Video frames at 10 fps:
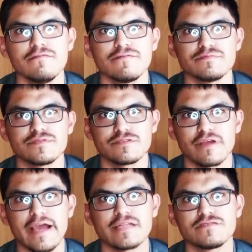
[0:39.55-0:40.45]
from
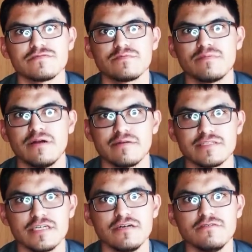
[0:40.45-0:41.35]
scratch by
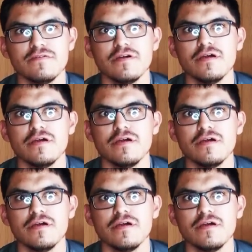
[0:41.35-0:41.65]
myself.